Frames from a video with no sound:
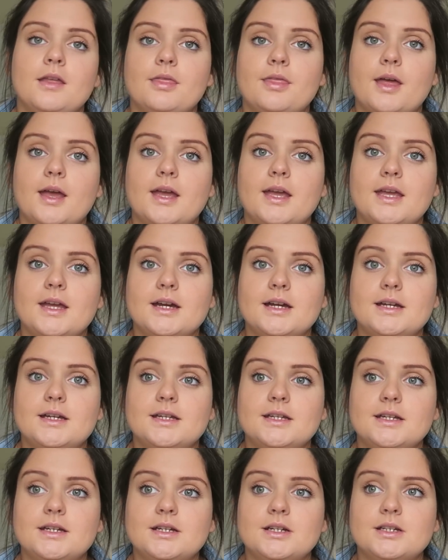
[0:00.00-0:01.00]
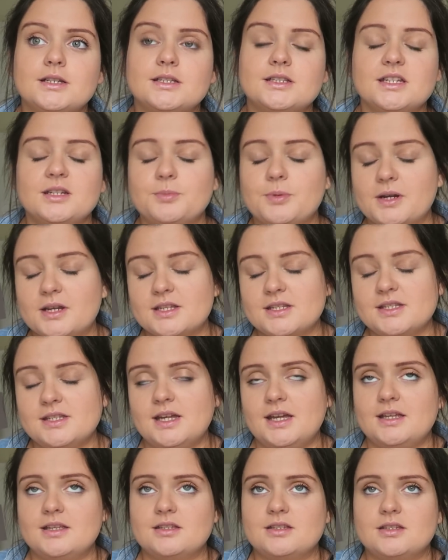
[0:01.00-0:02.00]
They did a pregnancy
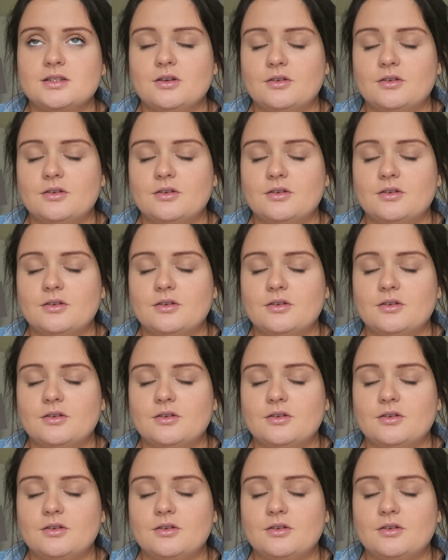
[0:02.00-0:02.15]
test,